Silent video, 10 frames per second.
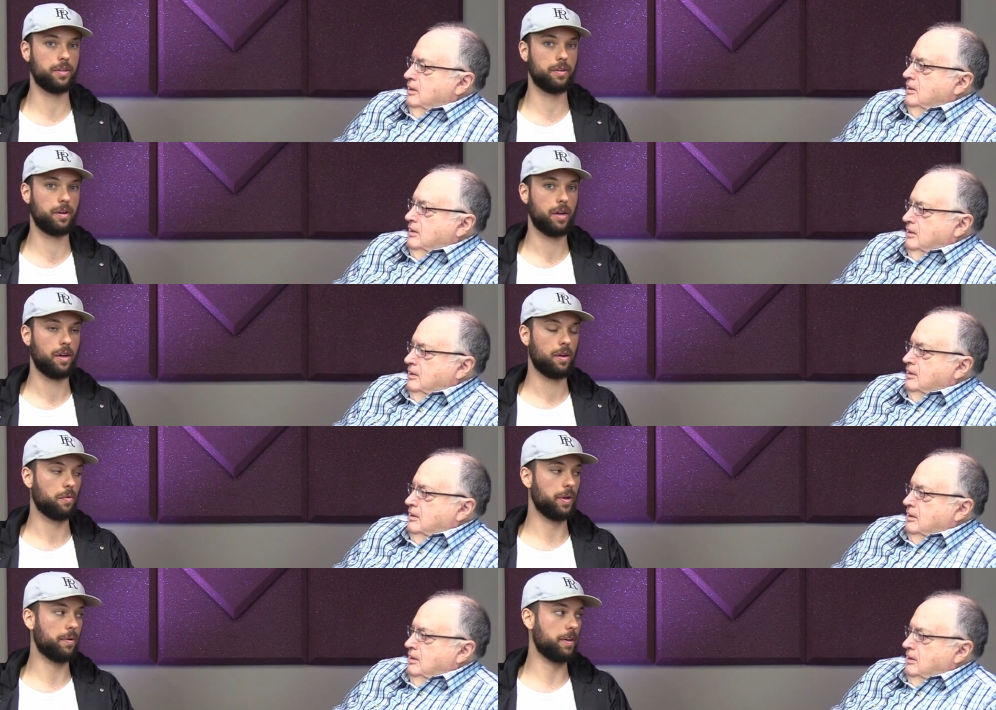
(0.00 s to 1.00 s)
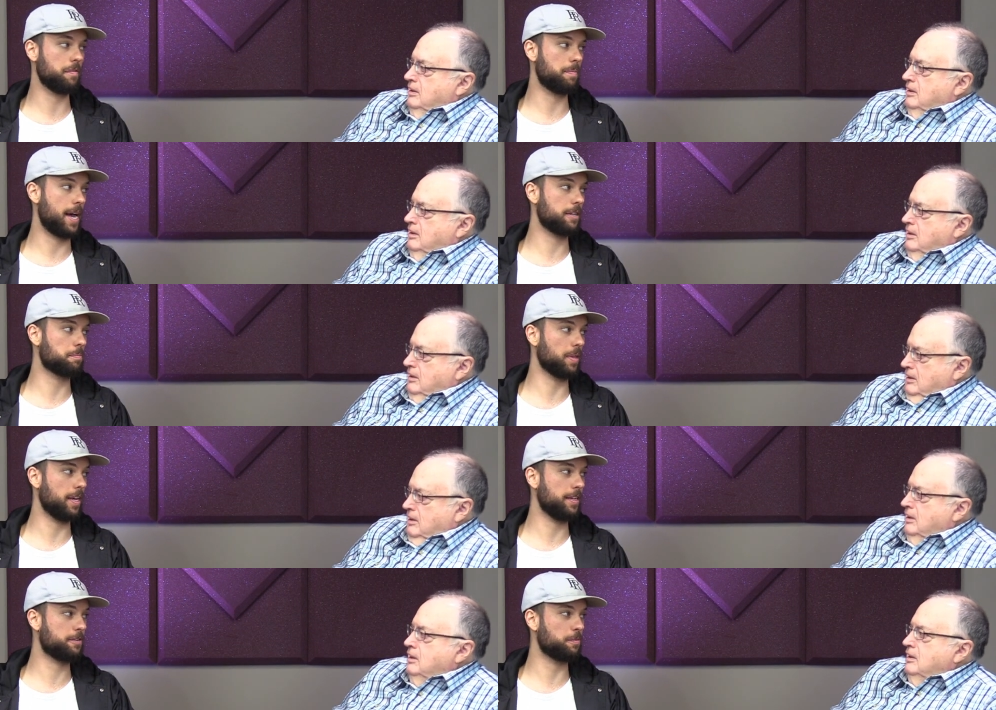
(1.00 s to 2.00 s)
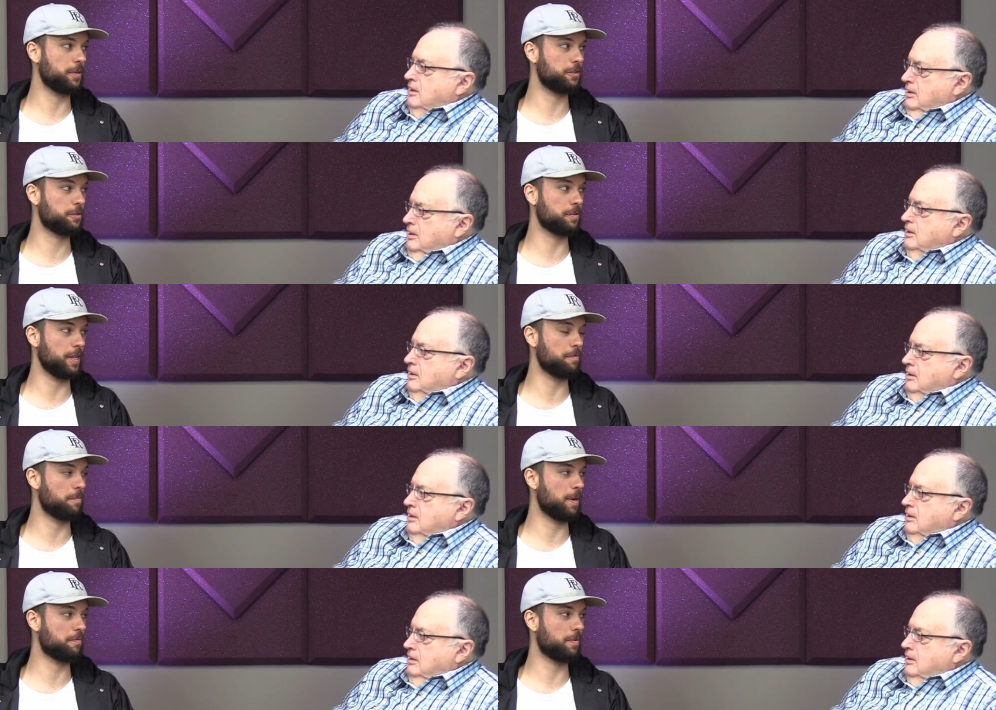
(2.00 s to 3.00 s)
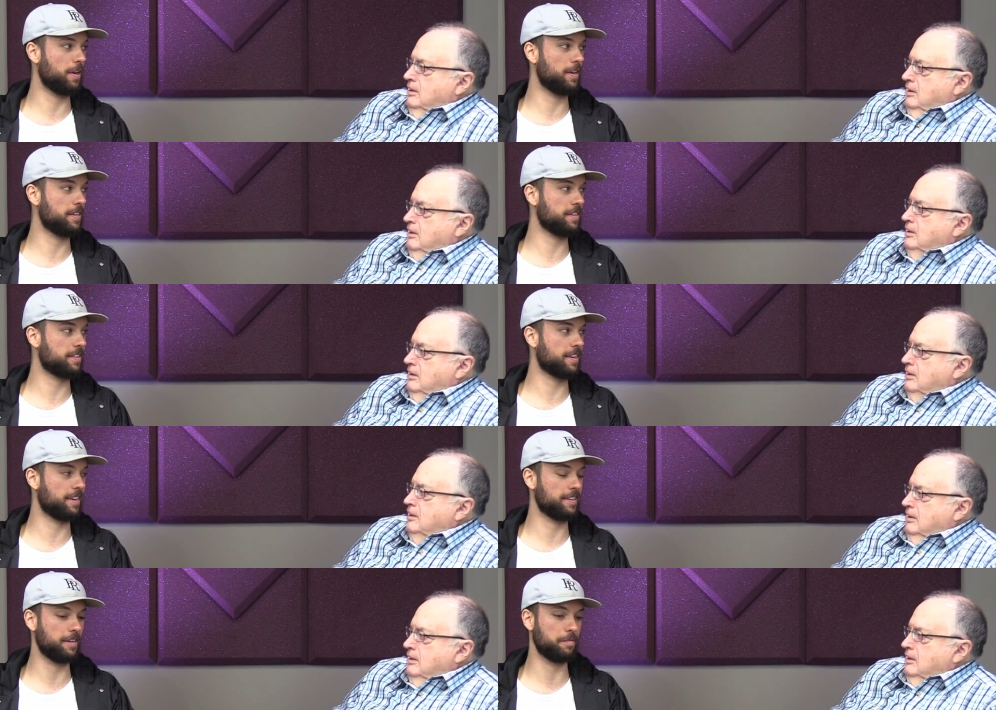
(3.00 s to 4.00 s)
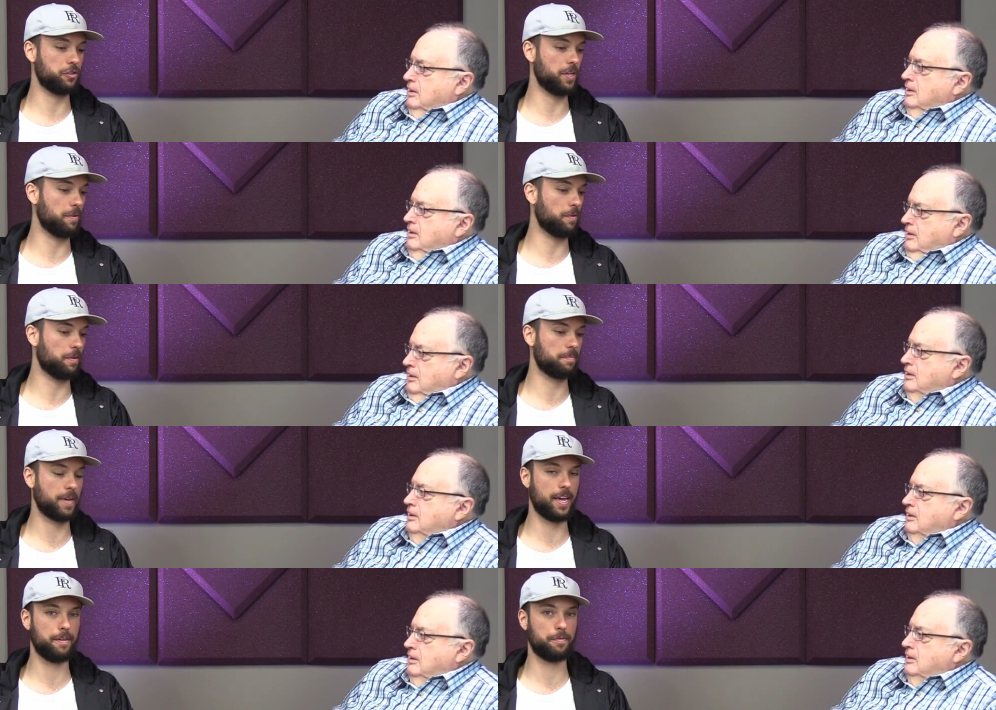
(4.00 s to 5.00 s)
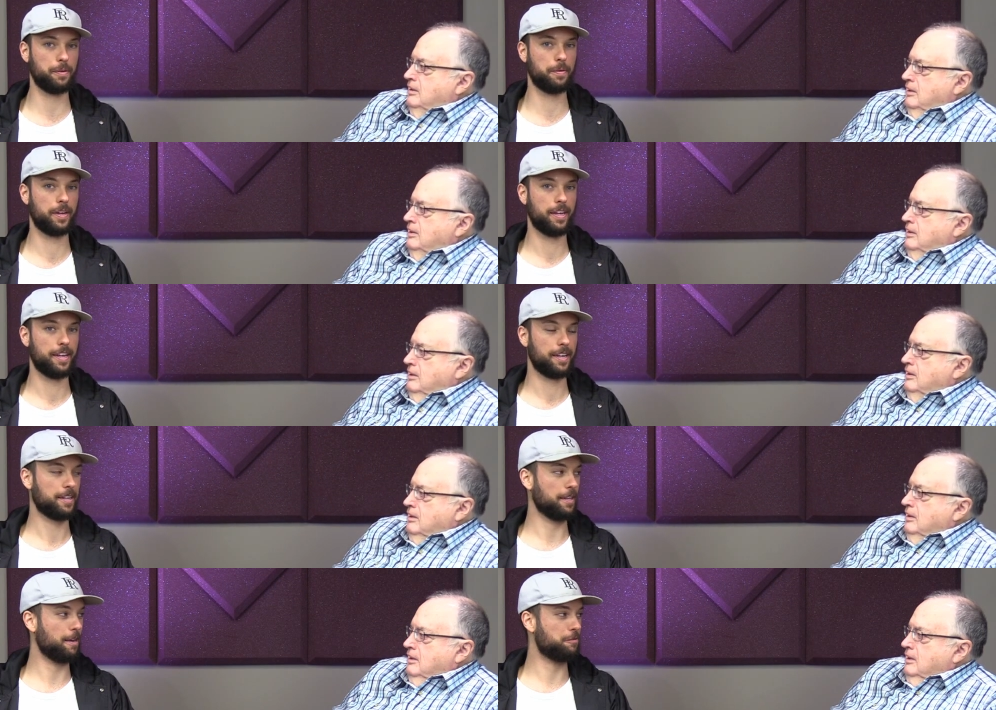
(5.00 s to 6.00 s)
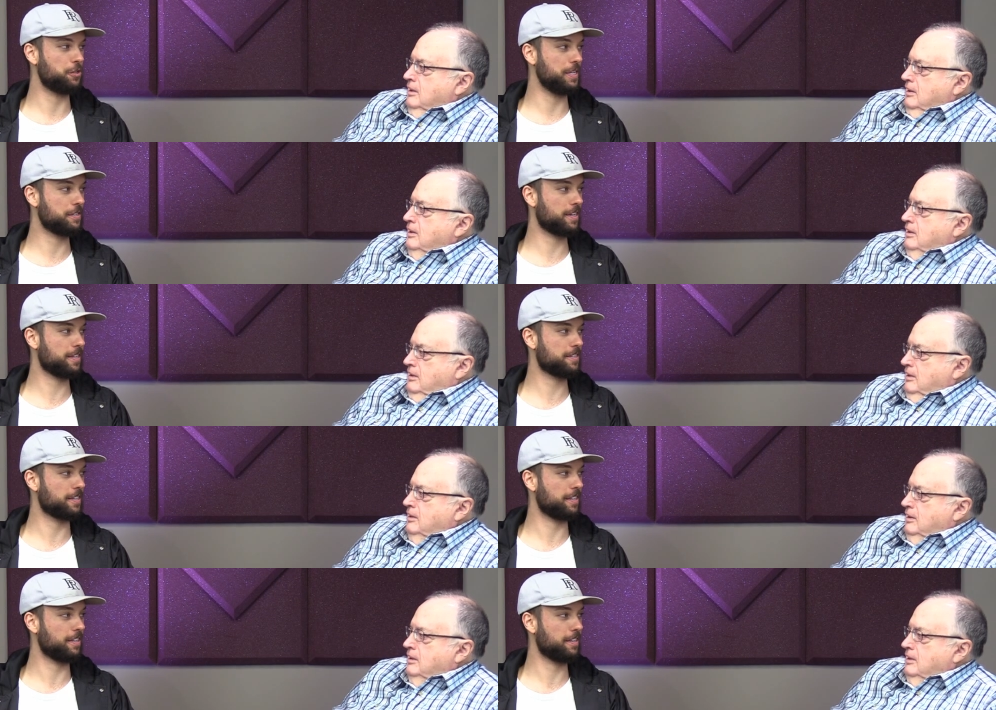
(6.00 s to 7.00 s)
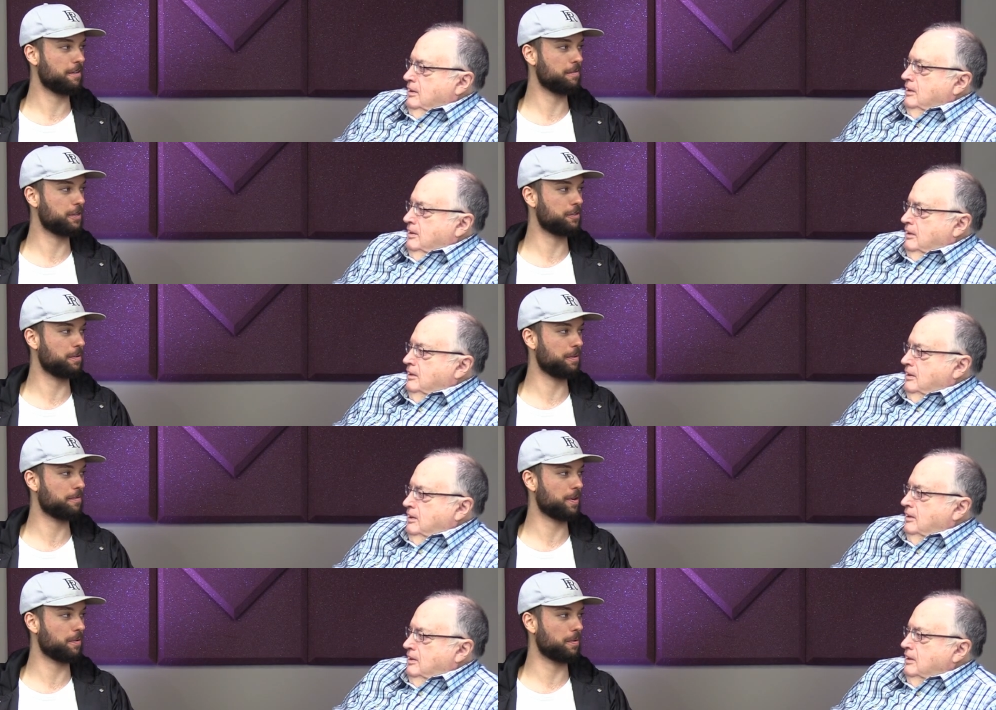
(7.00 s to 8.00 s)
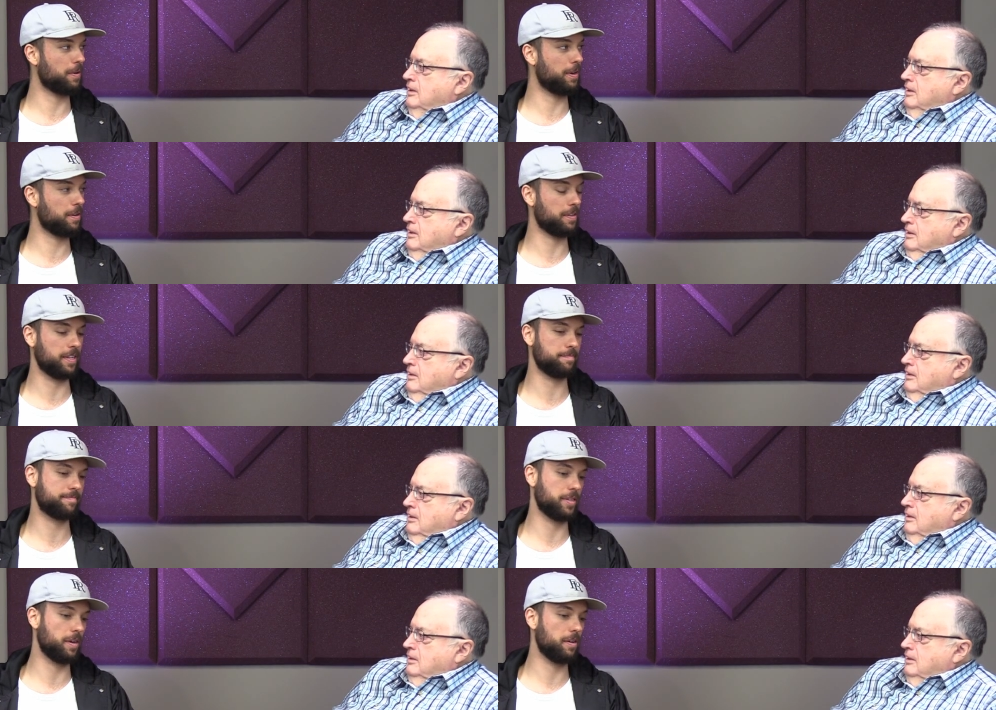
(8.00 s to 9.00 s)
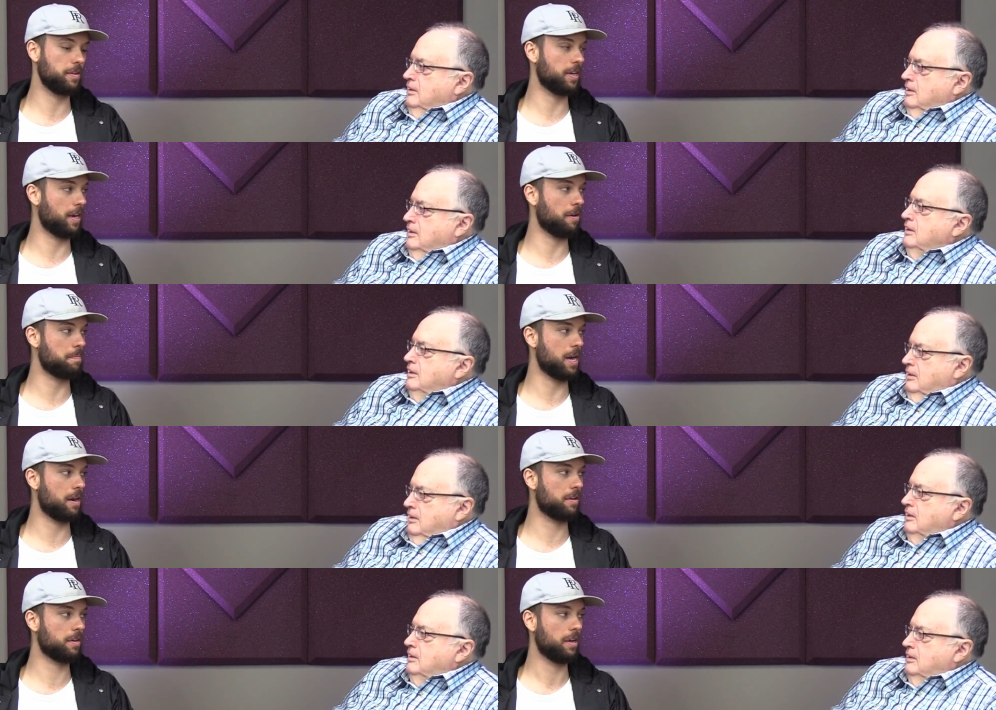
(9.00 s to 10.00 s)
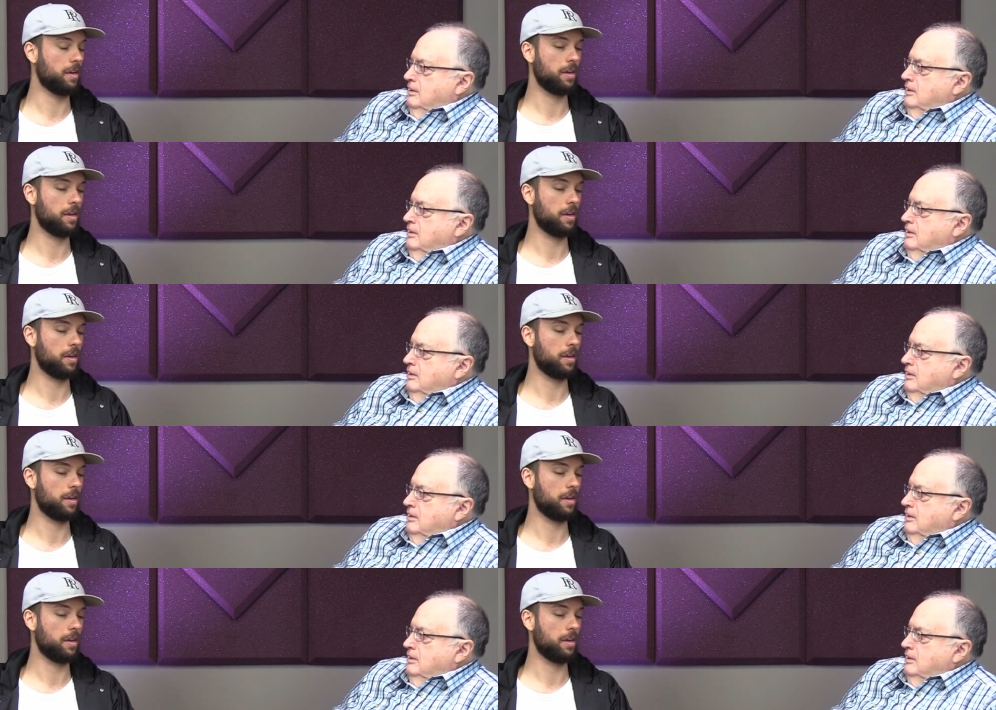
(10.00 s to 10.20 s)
Speaker 1: to. We don't even pass plates. We just leave them up front and kind of give a general, hey, if you love Jesus and love what he's doing in Front Royal, then you know you can help out.